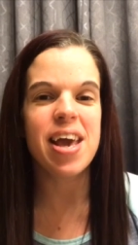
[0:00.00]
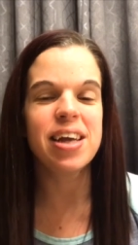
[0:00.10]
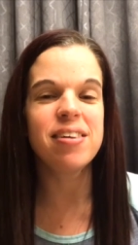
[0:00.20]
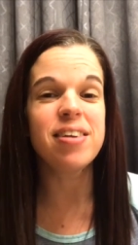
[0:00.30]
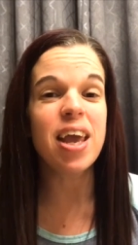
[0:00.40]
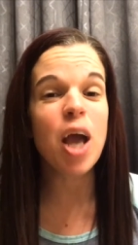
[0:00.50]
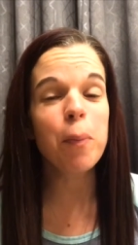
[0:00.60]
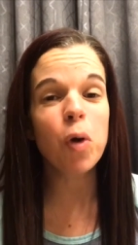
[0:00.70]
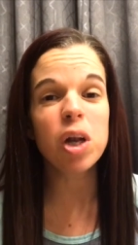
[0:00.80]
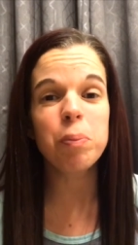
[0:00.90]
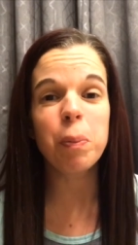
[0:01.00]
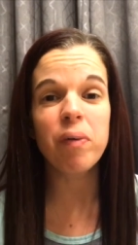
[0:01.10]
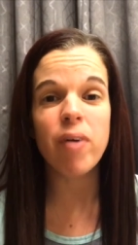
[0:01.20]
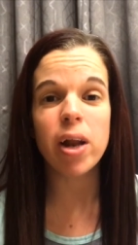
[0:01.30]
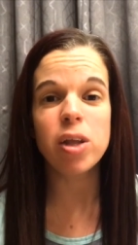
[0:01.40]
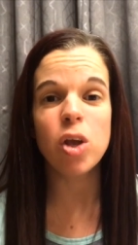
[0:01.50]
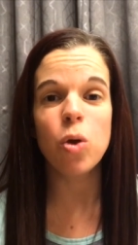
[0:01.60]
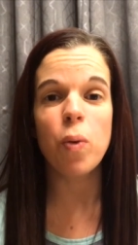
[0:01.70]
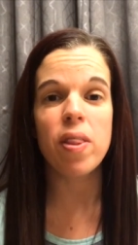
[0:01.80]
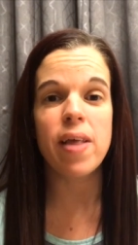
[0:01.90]
and today I'm going to be providing
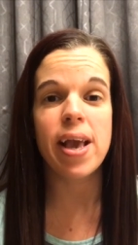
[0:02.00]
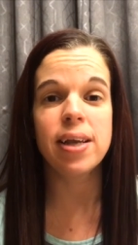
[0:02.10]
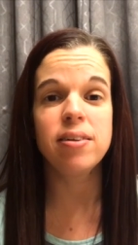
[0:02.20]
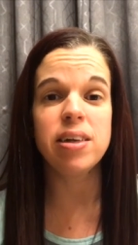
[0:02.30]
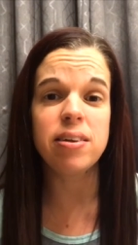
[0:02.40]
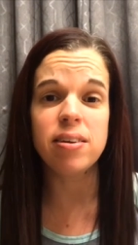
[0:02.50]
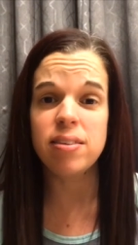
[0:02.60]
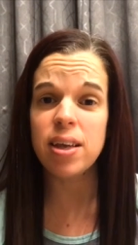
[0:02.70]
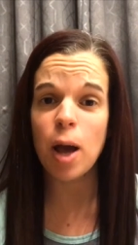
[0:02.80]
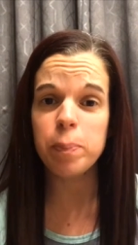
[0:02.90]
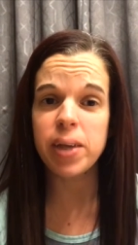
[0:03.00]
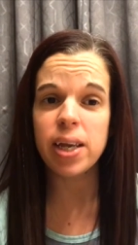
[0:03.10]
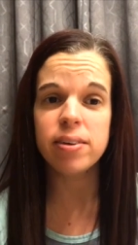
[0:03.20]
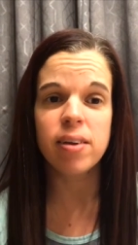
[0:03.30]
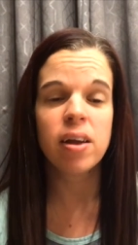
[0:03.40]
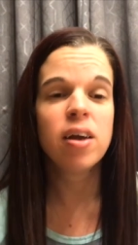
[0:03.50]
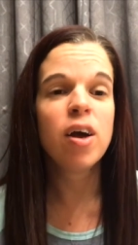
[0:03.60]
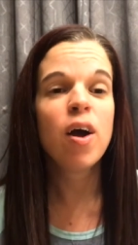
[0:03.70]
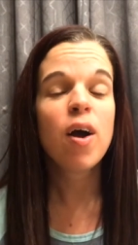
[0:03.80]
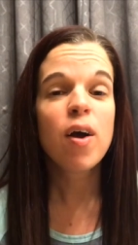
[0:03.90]
you with a T T C update.
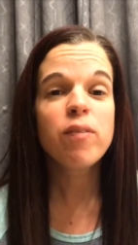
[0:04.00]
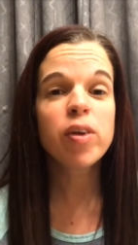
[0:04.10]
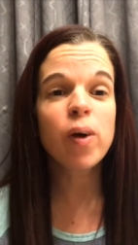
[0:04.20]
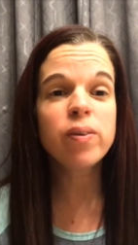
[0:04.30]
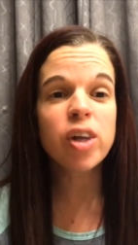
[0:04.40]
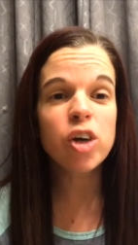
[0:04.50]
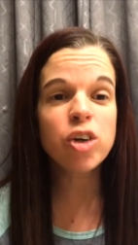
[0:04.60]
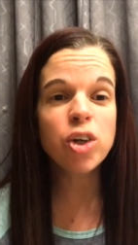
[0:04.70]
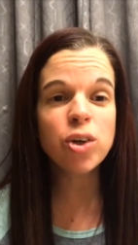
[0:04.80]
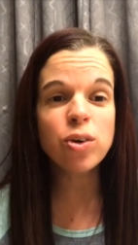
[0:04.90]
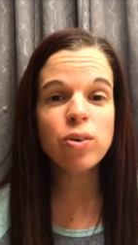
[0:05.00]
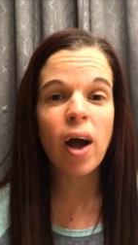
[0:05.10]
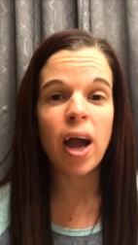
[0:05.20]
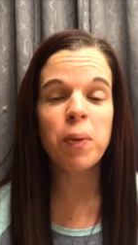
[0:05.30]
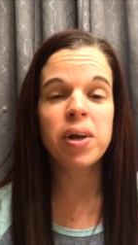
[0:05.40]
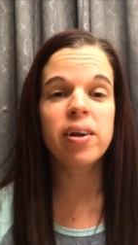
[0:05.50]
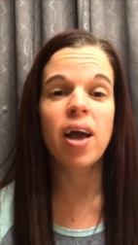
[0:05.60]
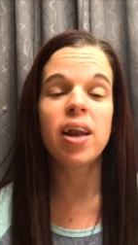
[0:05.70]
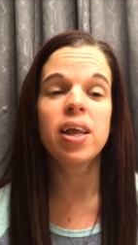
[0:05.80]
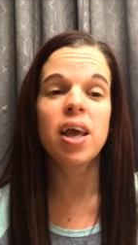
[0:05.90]
For those that are new, I wanted to
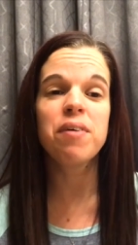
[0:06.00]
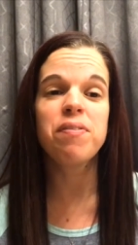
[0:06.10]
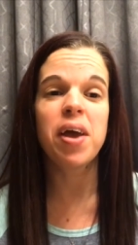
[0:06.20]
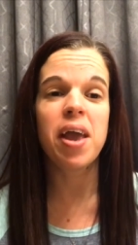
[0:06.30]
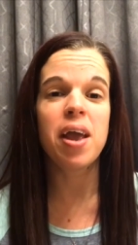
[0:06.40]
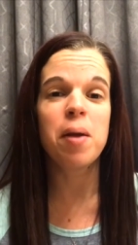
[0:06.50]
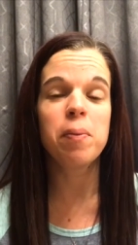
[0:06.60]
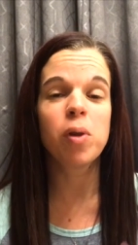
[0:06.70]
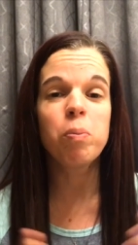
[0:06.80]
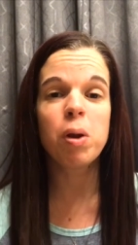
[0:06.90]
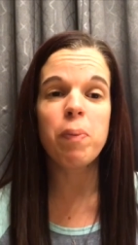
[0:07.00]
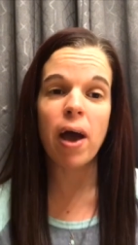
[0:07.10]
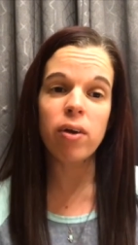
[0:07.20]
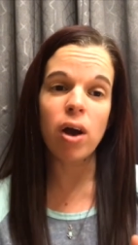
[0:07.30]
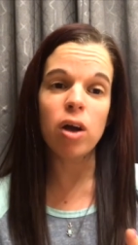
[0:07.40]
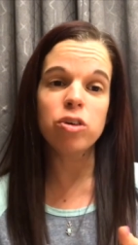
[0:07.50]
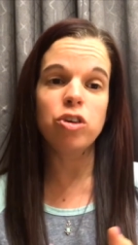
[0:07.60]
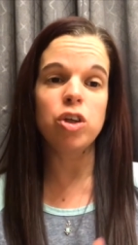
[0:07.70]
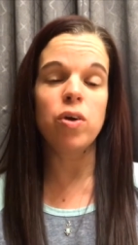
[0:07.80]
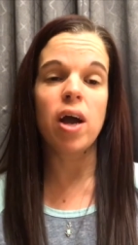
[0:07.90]
kind of give a little bit of
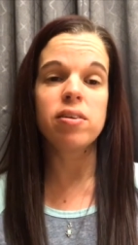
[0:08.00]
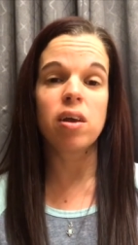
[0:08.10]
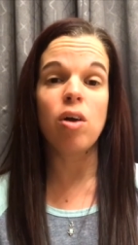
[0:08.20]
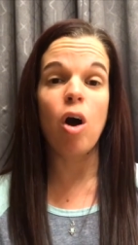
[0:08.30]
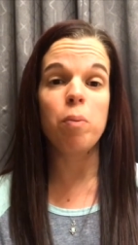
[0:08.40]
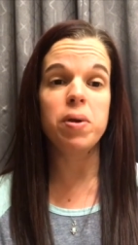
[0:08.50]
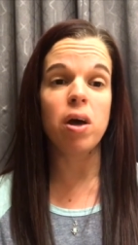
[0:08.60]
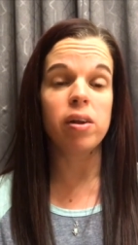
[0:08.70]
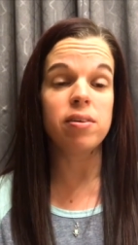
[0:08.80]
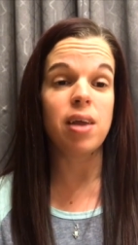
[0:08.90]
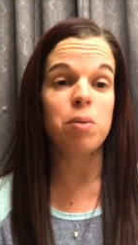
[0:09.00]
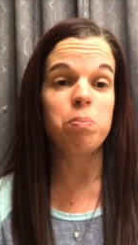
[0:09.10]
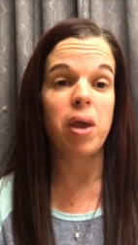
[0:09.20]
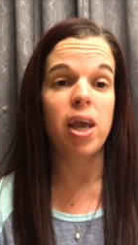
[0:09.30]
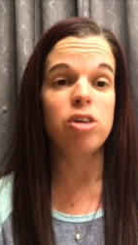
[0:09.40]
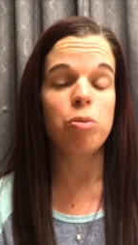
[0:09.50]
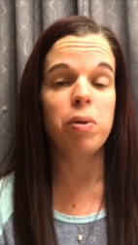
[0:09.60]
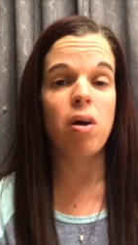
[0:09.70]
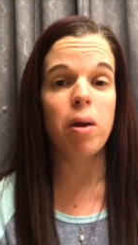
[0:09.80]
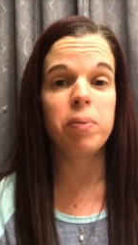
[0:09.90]
background so you guys can all be on the same page and
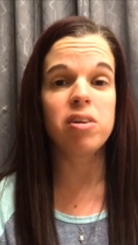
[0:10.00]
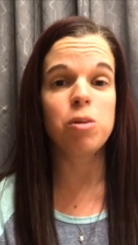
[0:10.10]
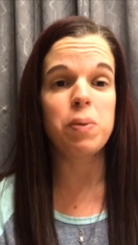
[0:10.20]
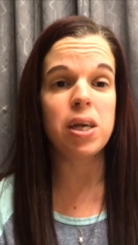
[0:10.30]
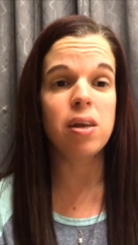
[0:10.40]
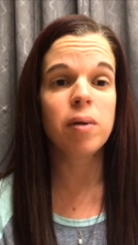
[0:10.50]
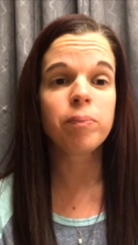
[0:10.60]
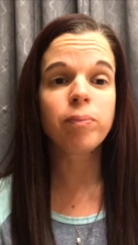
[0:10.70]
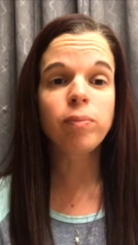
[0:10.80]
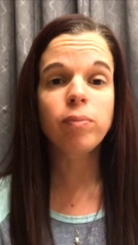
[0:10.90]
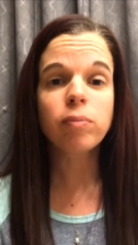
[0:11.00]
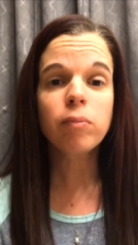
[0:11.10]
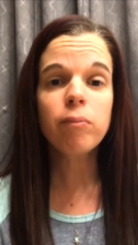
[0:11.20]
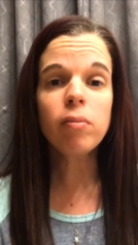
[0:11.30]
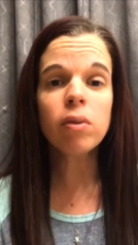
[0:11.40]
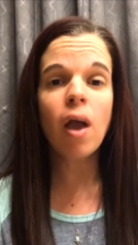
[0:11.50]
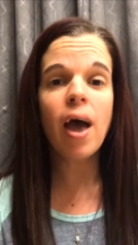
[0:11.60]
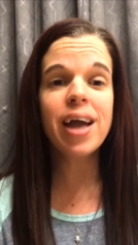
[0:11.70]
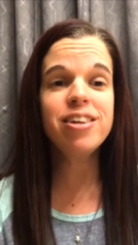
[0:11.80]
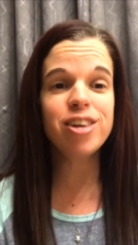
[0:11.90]
be caught up to speed.
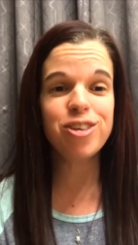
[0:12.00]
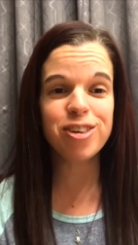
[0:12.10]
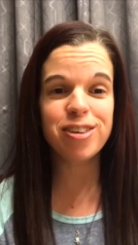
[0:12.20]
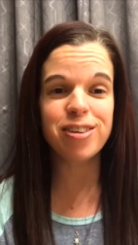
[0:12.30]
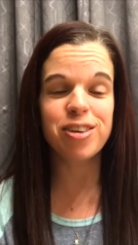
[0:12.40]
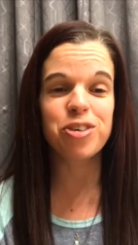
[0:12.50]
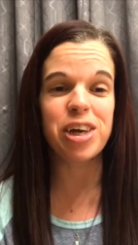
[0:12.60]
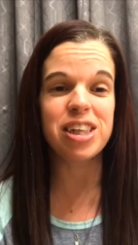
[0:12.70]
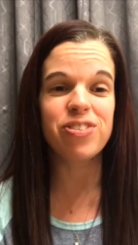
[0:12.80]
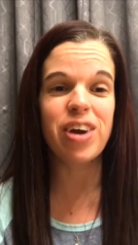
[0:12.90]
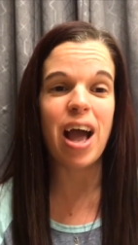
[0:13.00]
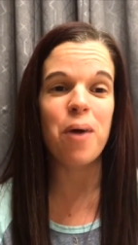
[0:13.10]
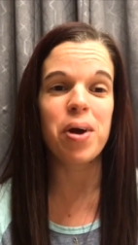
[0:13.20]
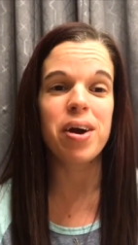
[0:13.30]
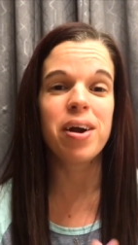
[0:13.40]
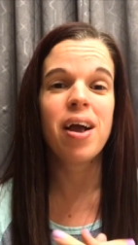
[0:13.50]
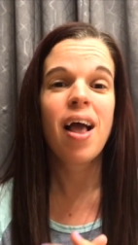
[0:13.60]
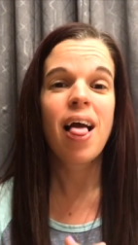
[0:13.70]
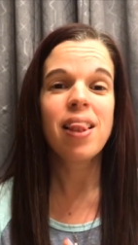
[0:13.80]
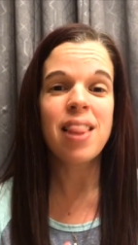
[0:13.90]
I did just transfer our
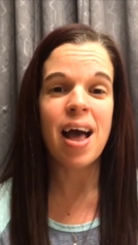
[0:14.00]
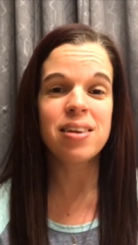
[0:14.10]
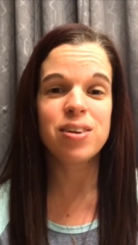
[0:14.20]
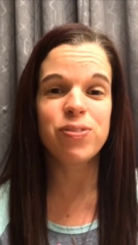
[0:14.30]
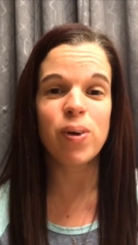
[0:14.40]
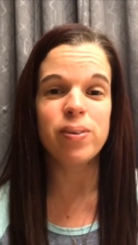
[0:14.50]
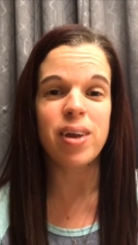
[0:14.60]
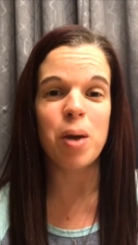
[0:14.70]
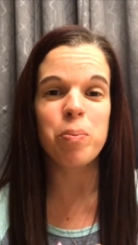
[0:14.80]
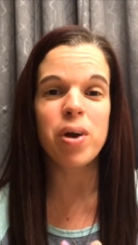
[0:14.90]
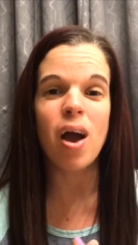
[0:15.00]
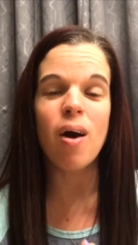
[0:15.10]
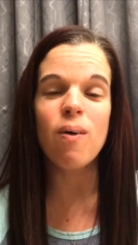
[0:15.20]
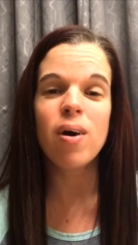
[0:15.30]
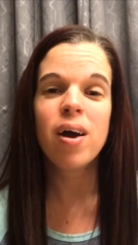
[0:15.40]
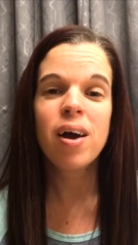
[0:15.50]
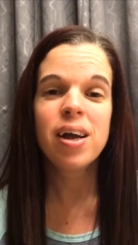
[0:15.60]
last frozen embryo